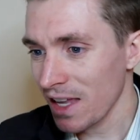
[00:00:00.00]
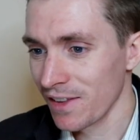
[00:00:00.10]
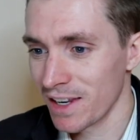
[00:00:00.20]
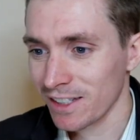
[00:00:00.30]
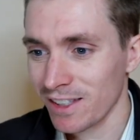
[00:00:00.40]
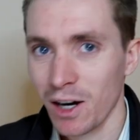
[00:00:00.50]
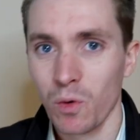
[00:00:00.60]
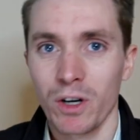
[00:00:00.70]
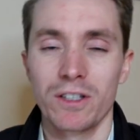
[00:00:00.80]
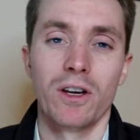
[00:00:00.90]
The next thing I
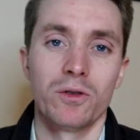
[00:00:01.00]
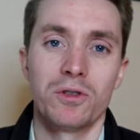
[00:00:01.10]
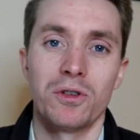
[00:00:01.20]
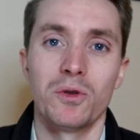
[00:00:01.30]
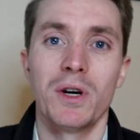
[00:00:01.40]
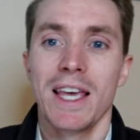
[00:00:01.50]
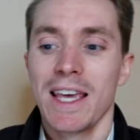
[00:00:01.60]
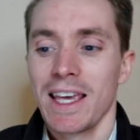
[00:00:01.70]
wanted to go to